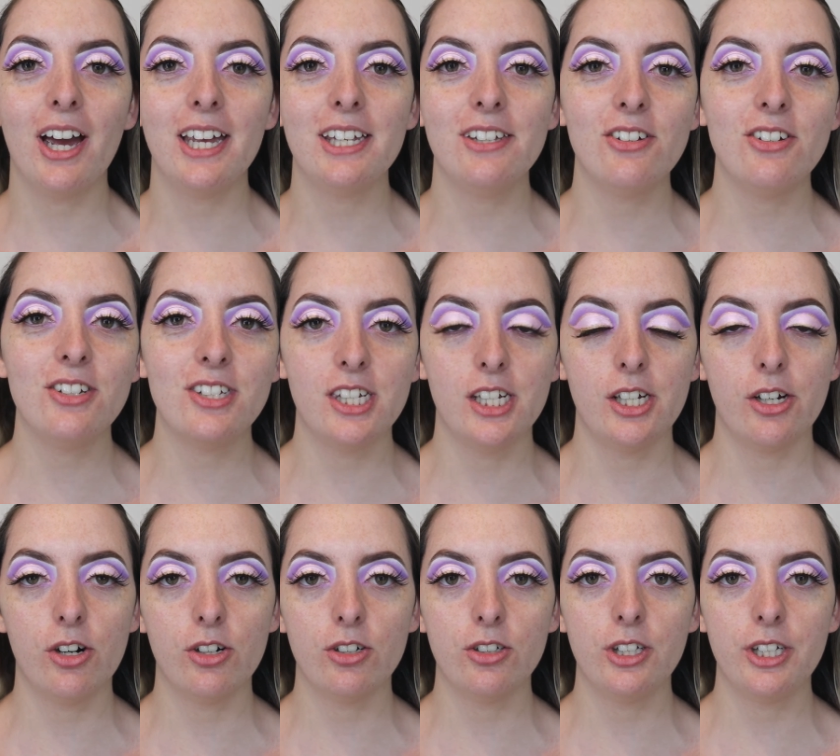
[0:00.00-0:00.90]
I used the
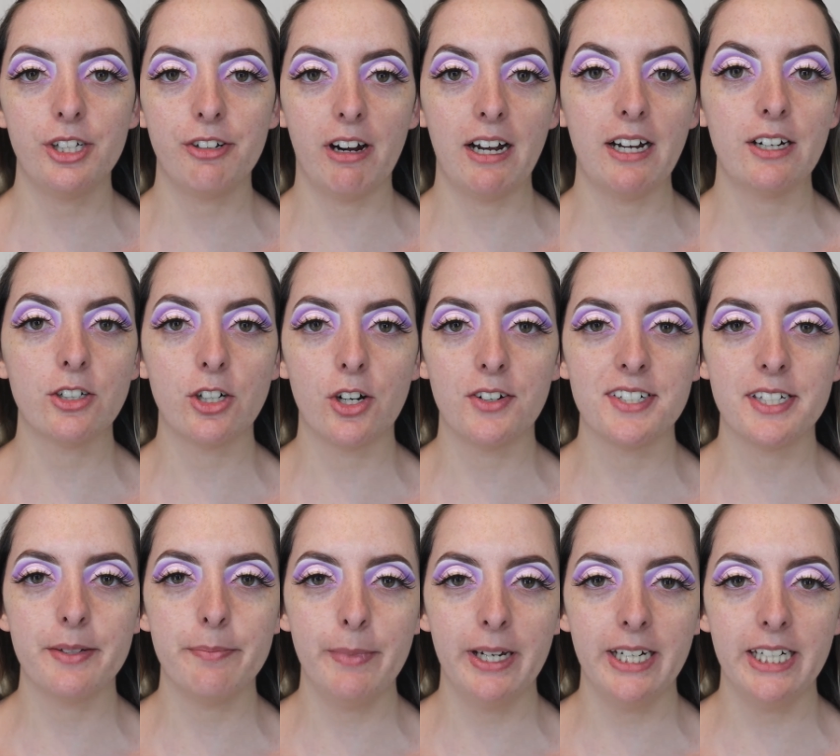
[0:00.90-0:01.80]
Holy Grail
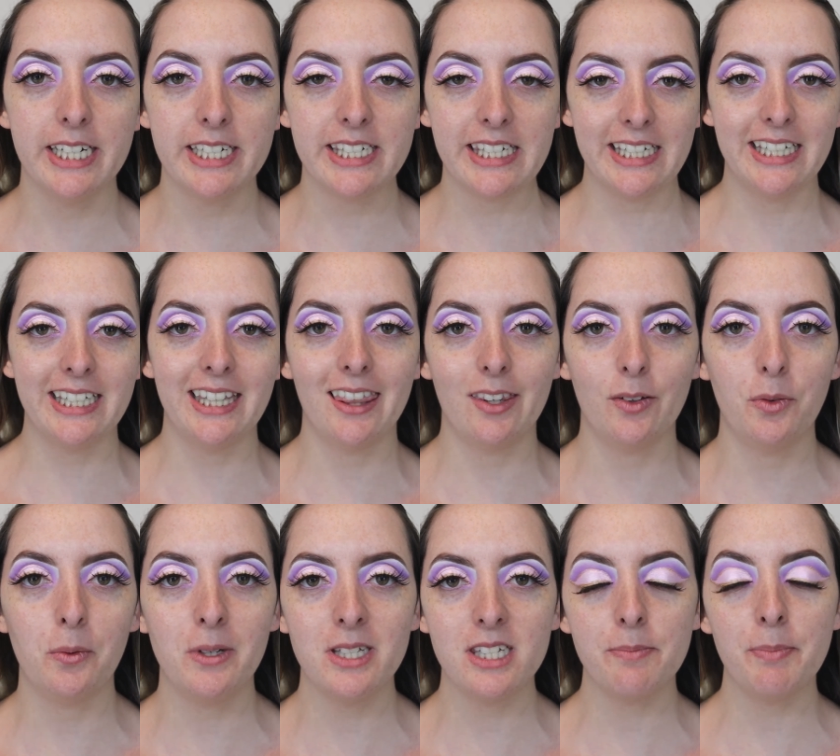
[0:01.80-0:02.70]
Cosmetics in the
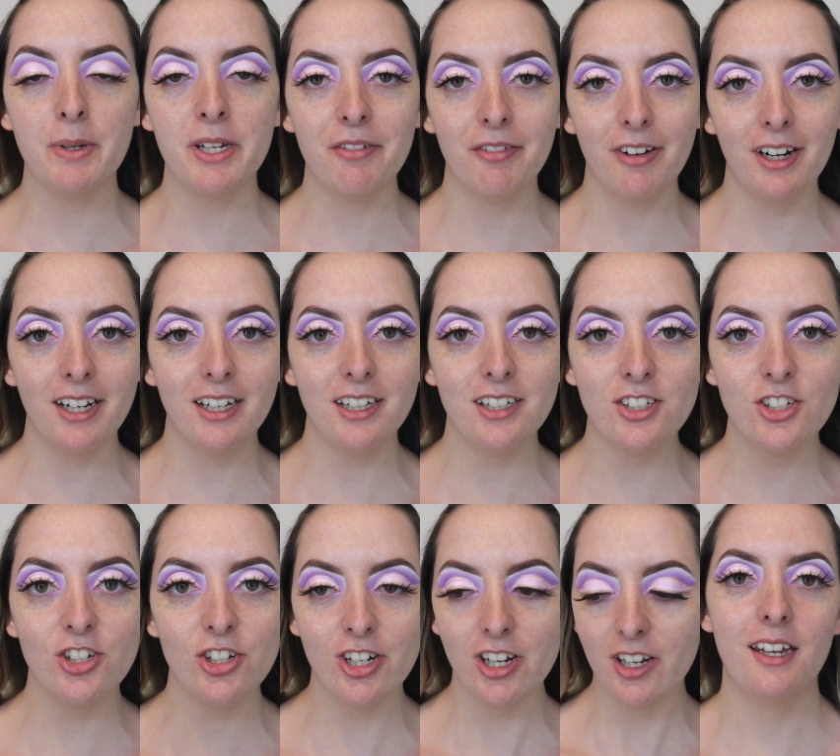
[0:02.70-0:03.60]
Wispy
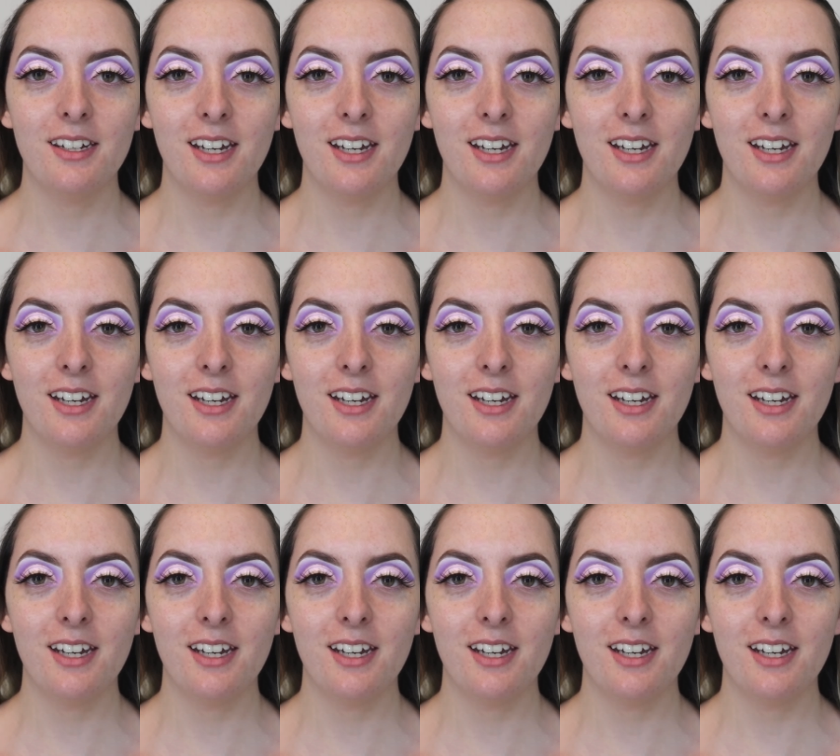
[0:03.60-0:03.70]
range.